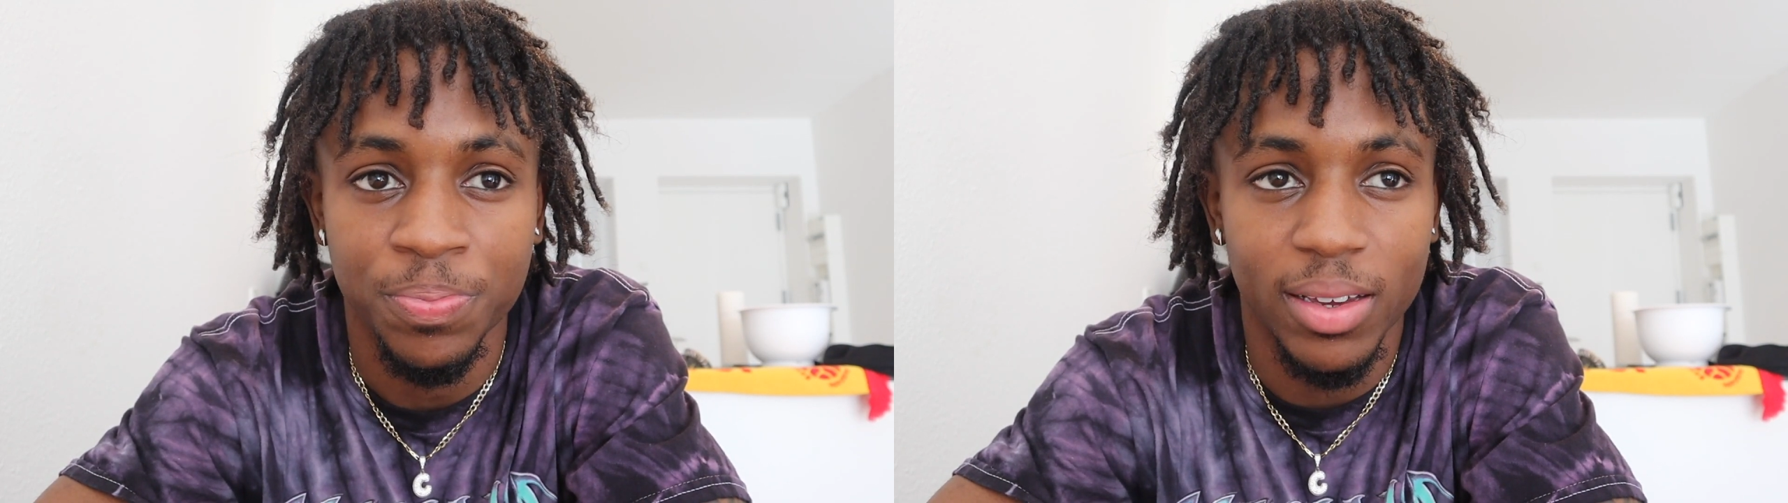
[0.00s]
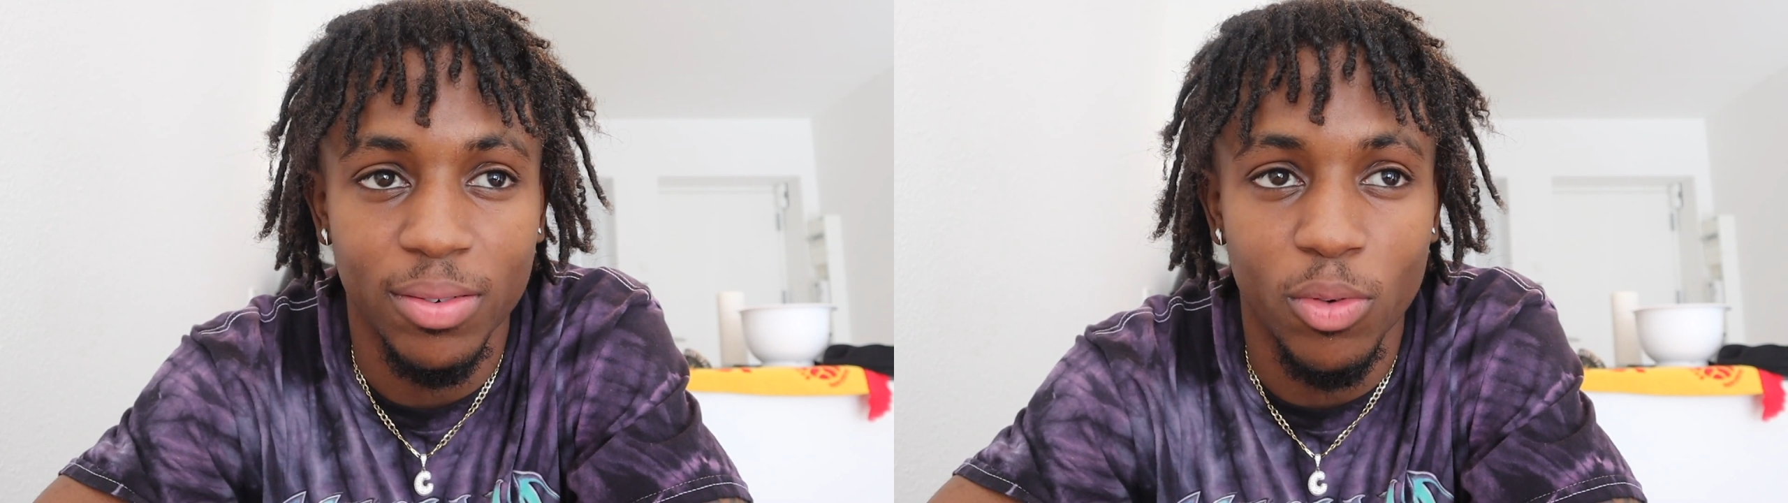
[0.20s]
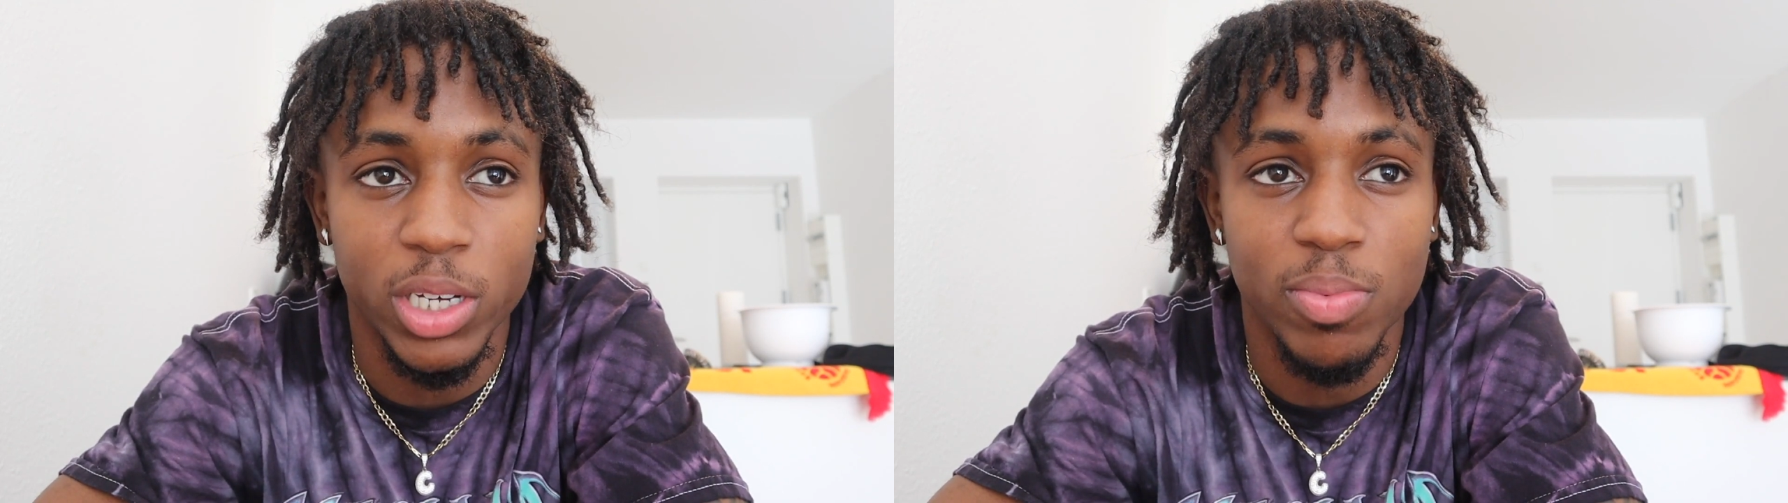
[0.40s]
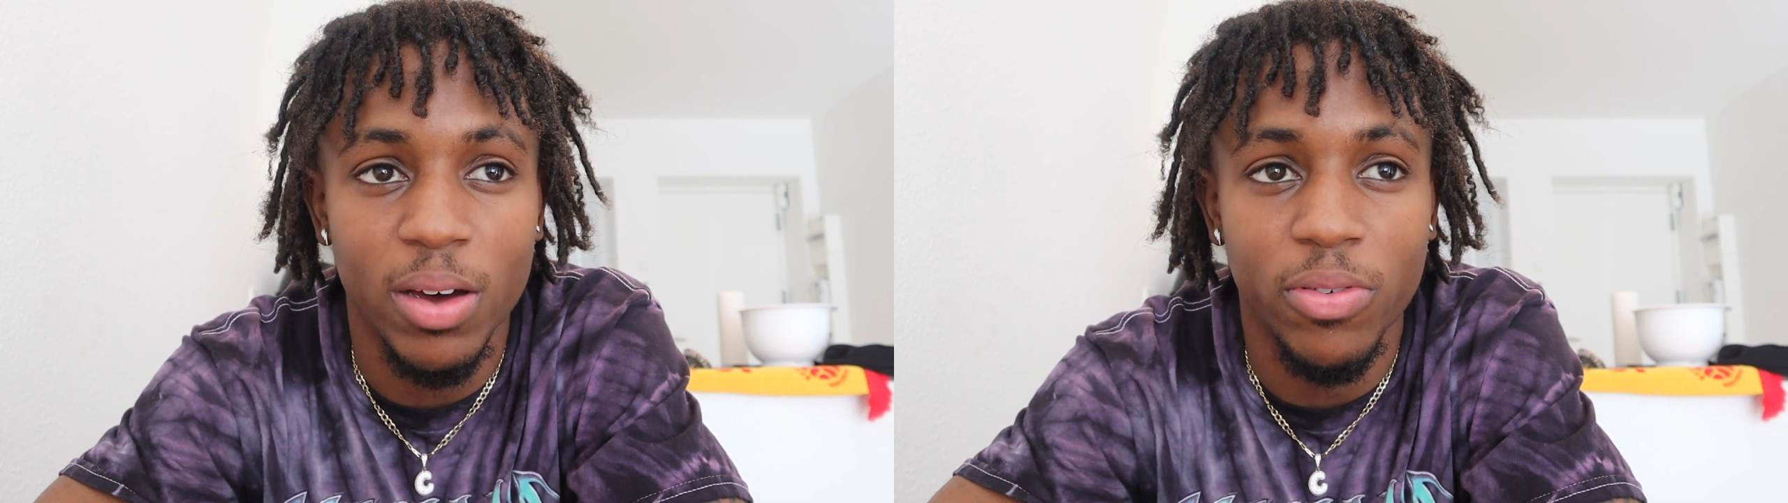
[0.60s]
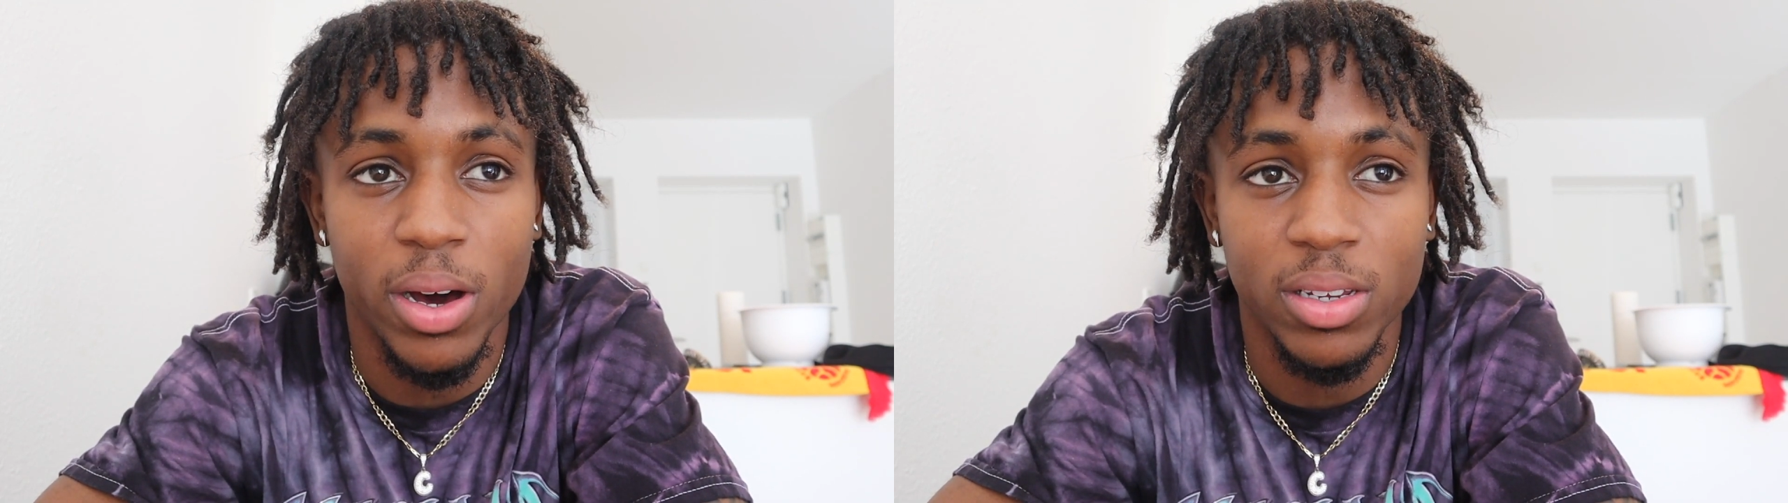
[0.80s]
And once my
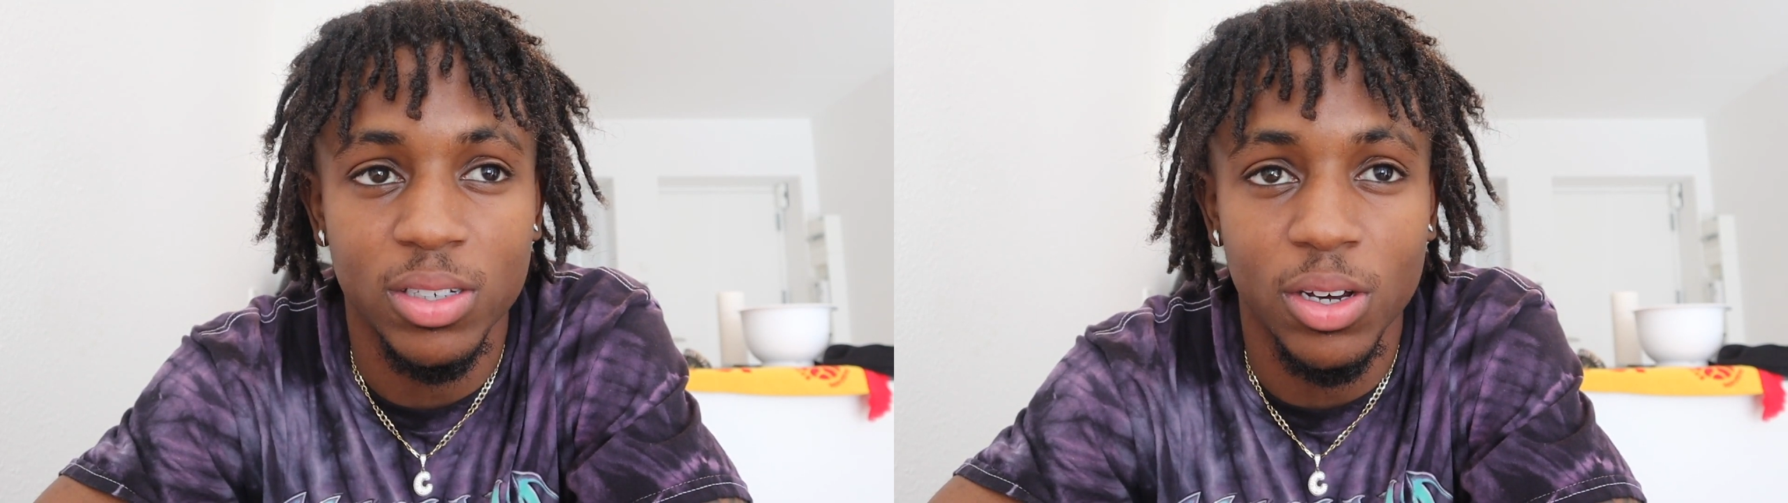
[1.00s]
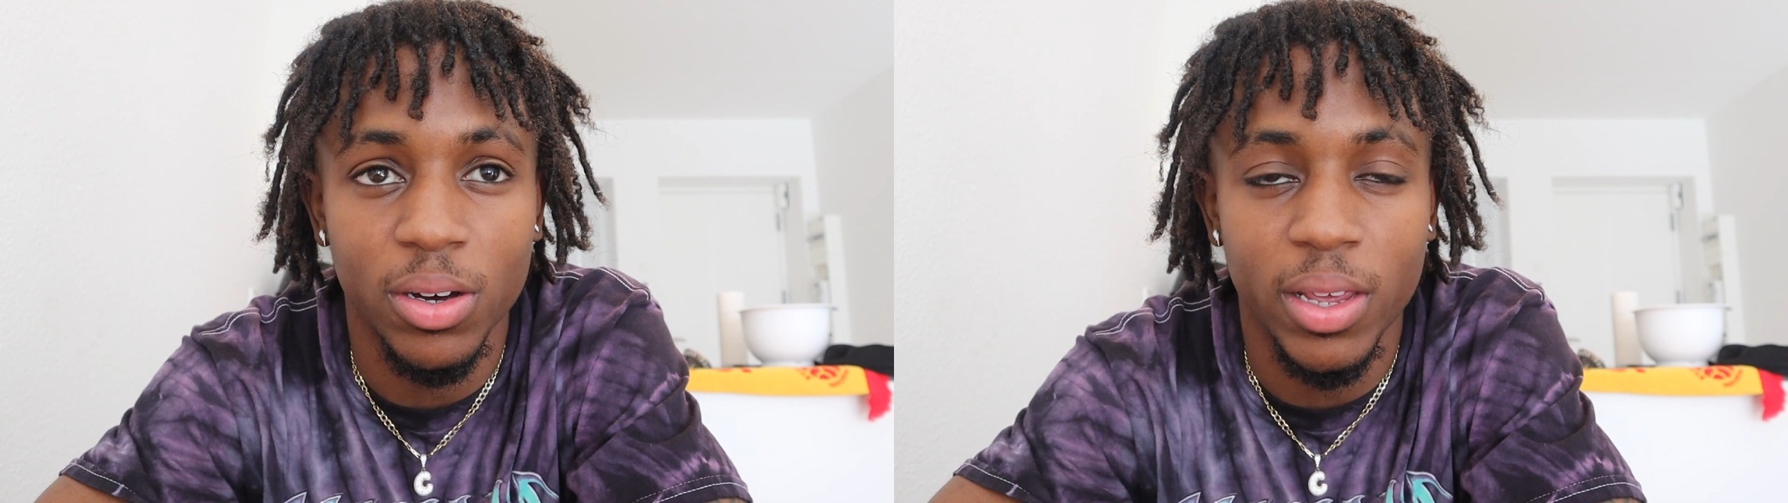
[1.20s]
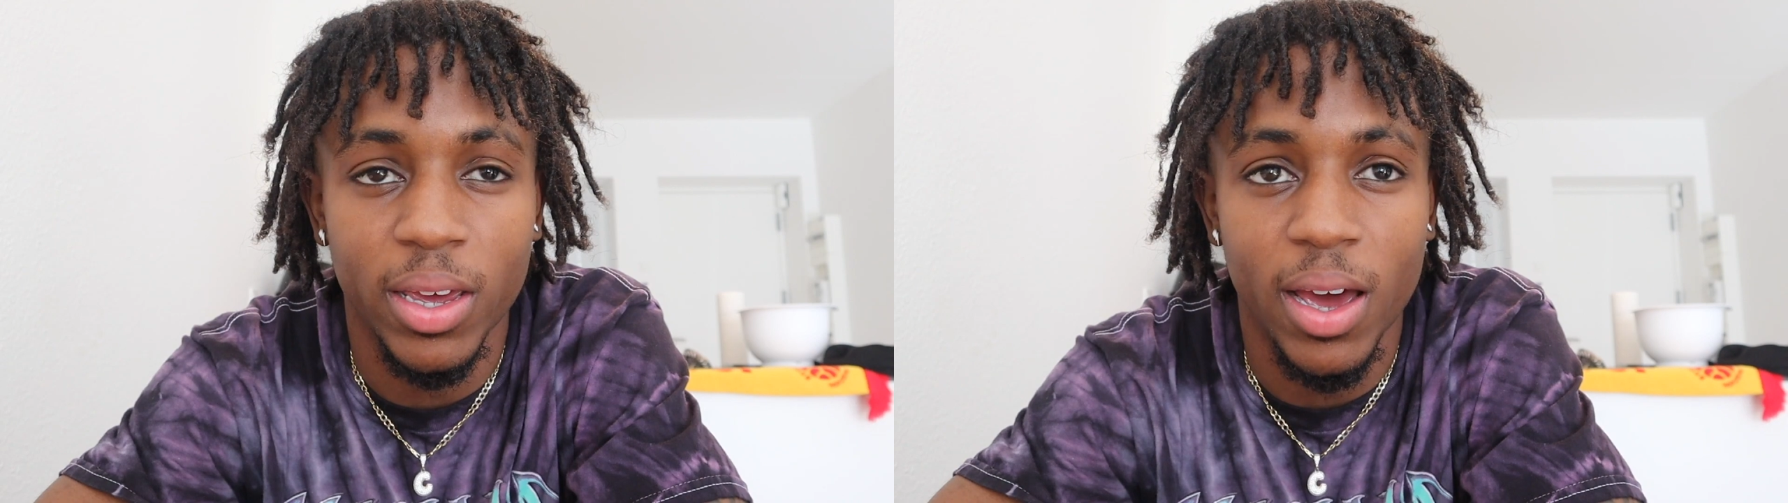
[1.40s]
father saw that